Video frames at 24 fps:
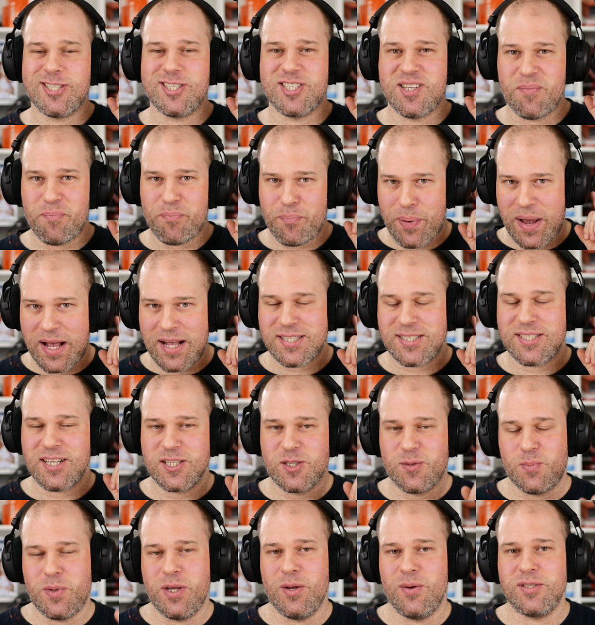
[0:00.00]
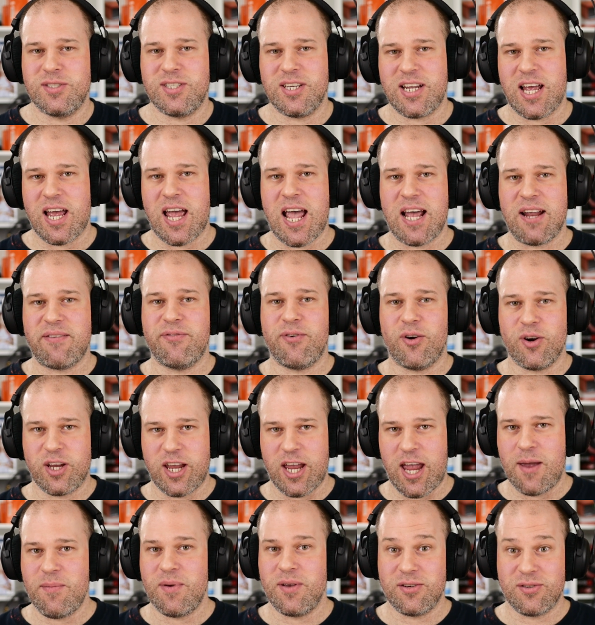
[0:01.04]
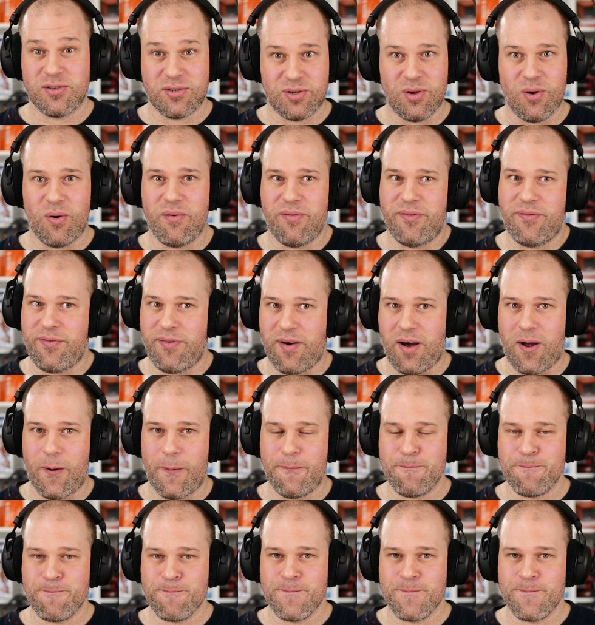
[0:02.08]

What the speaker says: is the best experience that I had for gaming so far.